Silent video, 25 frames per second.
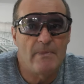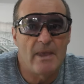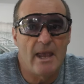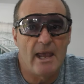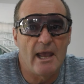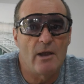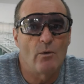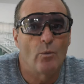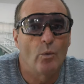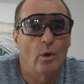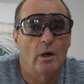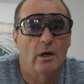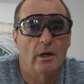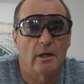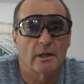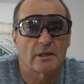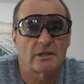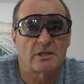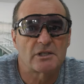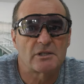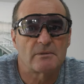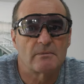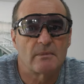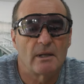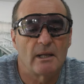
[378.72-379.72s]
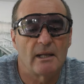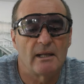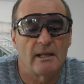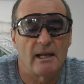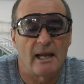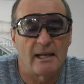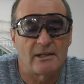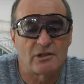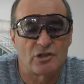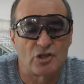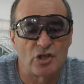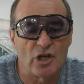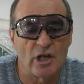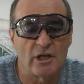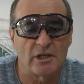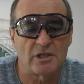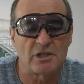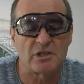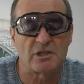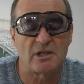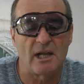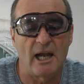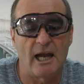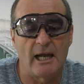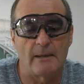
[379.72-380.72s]
It works. It
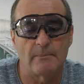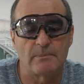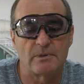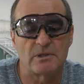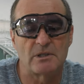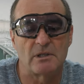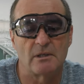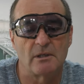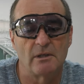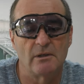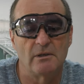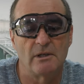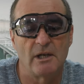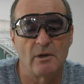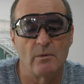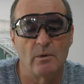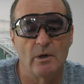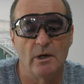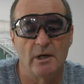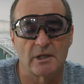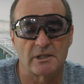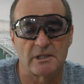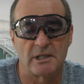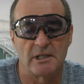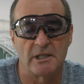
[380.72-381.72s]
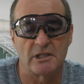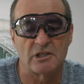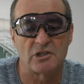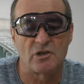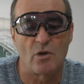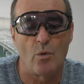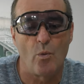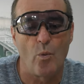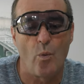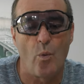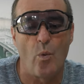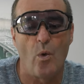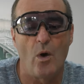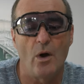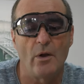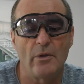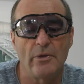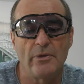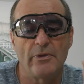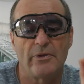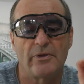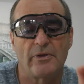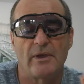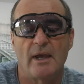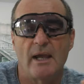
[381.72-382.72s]
just absolutely works. And it's the
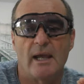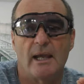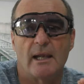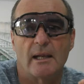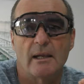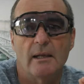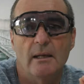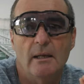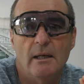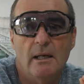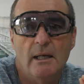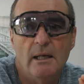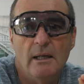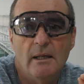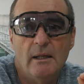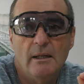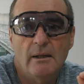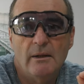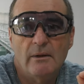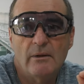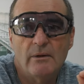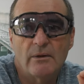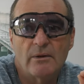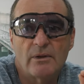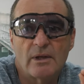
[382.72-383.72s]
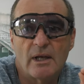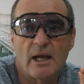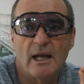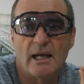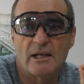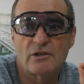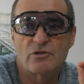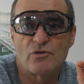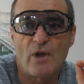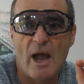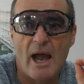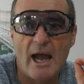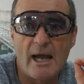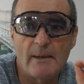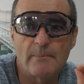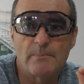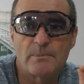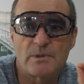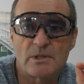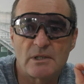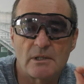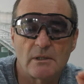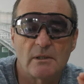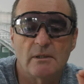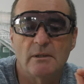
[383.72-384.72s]
one thing that has
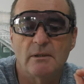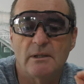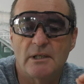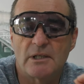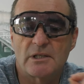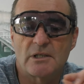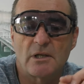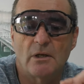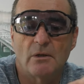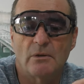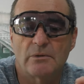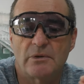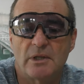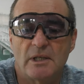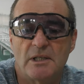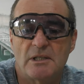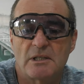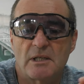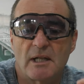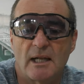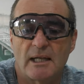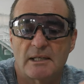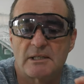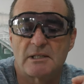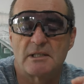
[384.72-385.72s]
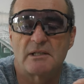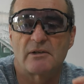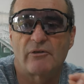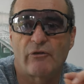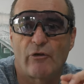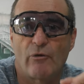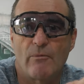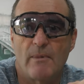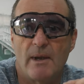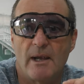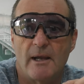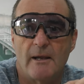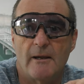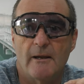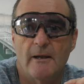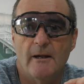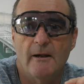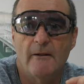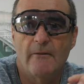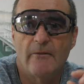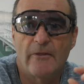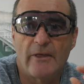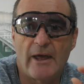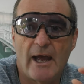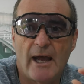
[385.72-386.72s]
absolutely sold these glasses for me.
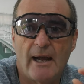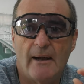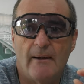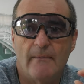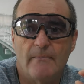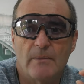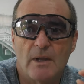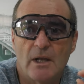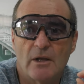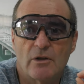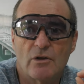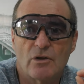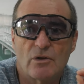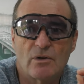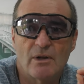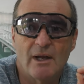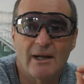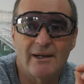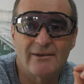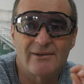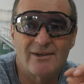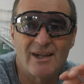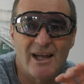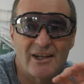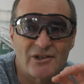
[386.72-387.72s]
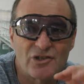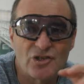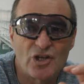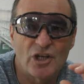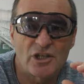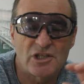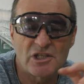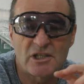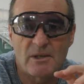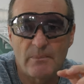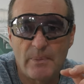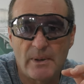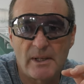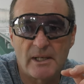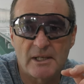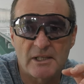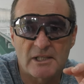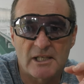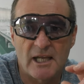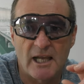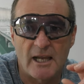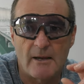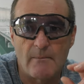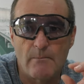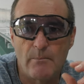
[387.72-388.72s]
That
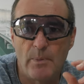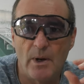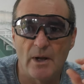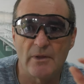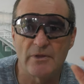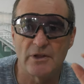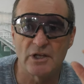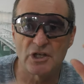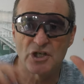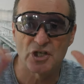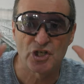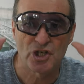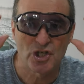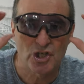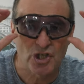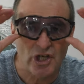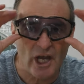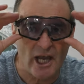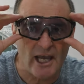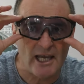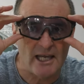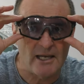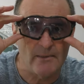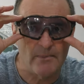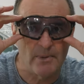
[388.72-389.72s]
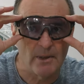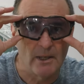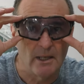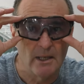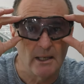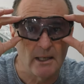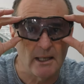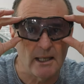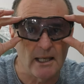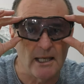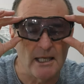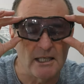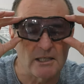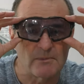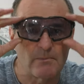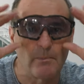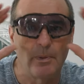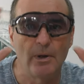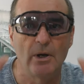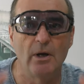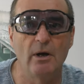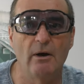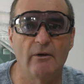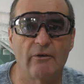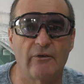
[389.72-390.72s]
adjustability, but the shape is
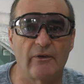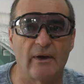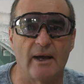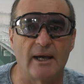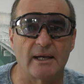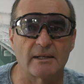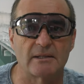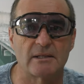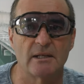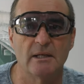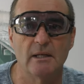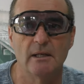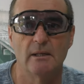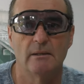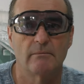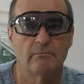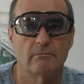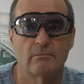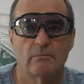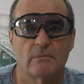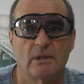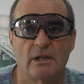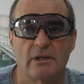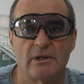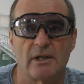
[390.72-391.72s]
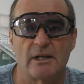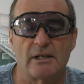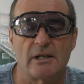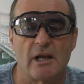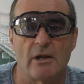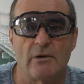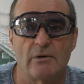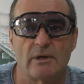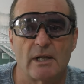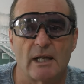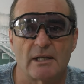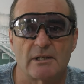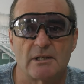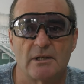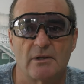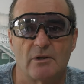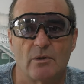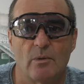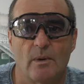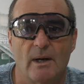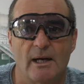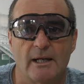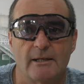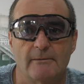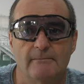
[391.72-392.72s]
perfect, that they don't get in the
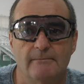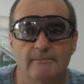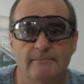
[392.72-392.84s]
way.